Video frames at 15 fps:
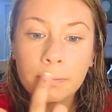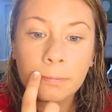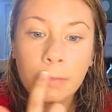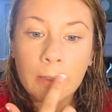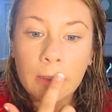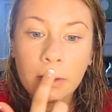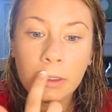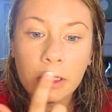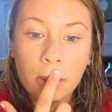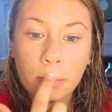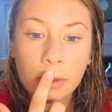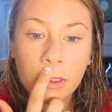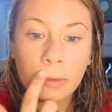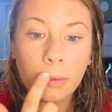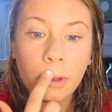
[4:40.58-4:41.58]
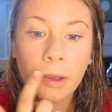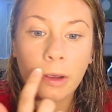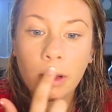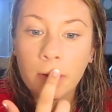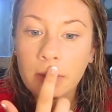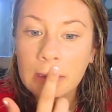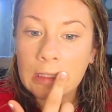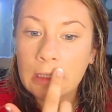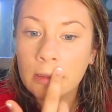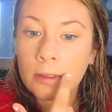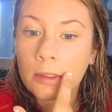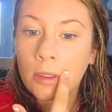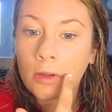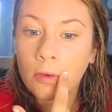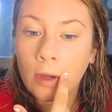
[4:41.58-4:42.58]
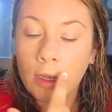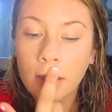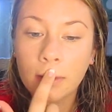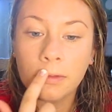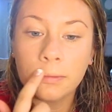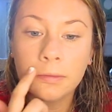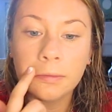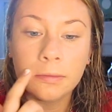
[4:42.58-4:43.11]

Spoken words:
My little Cupid's bow always gets so red.